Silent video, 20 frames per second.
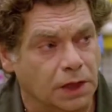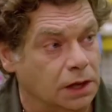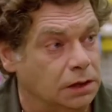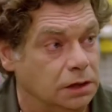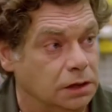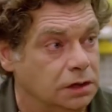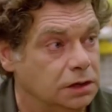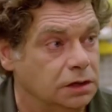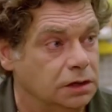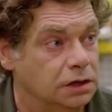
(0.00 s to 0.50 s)

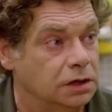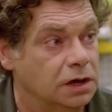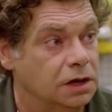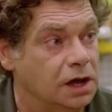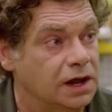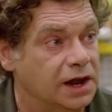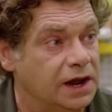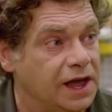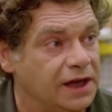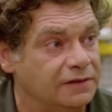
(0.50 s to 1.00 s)
you
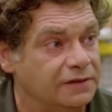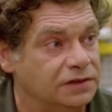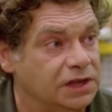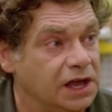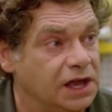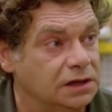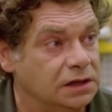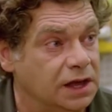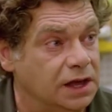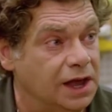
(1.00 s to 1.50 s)
gotta have
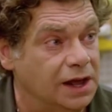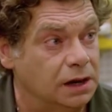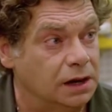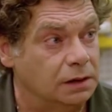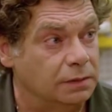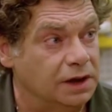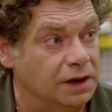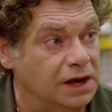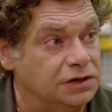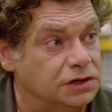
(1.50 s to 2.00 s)

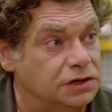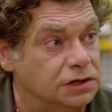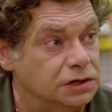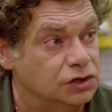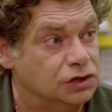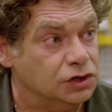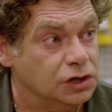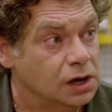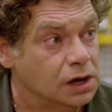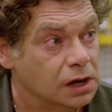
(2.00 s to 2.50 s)
10-gallon
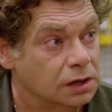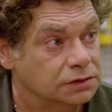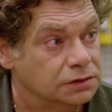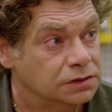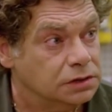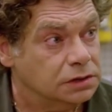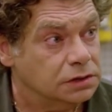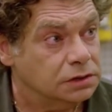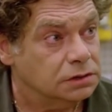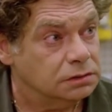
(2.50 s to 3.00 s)
mason jars.
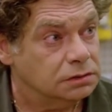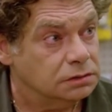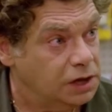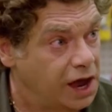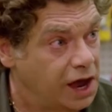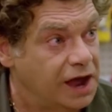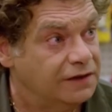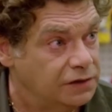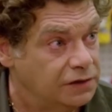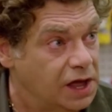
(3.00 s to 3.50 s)

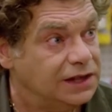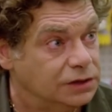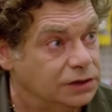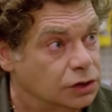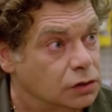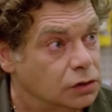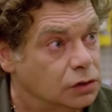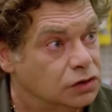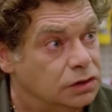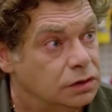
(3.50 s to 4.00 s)
You have that,
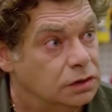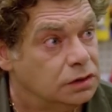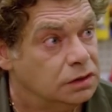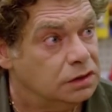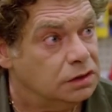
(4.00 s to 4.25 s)
don't you?